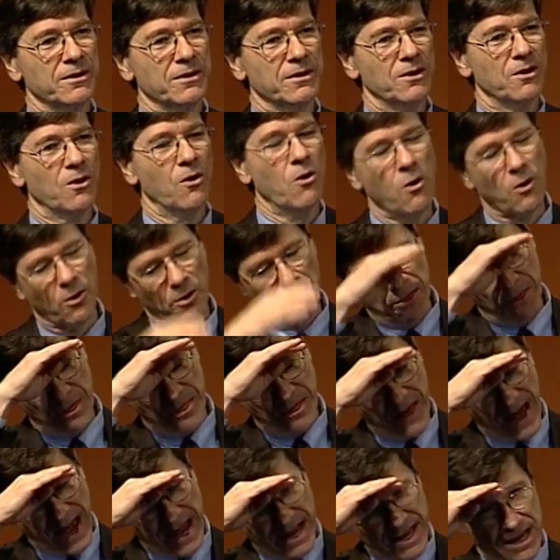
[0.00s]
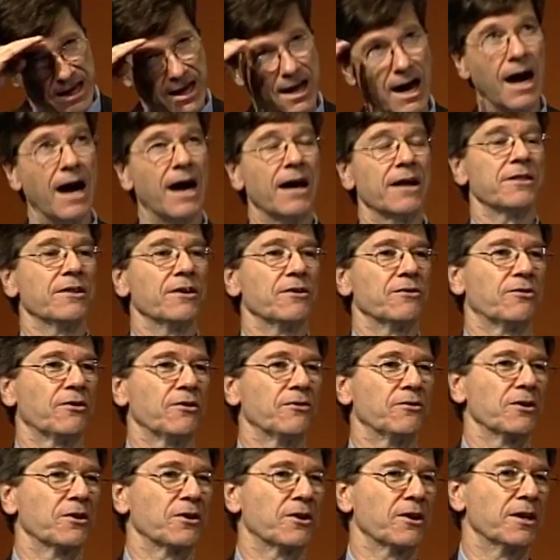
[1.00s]
or thank God this
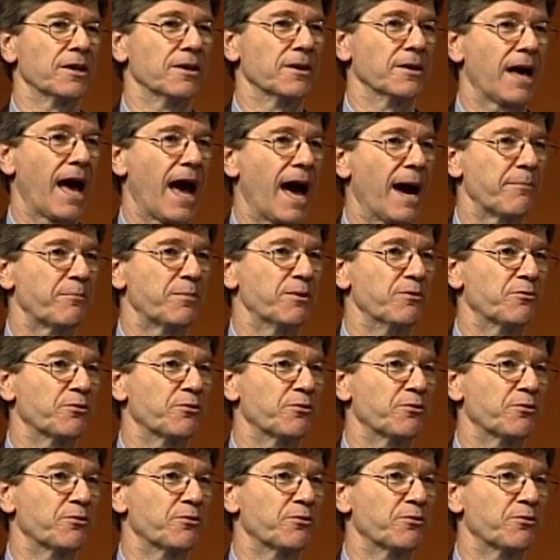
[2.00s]
isn't going to happen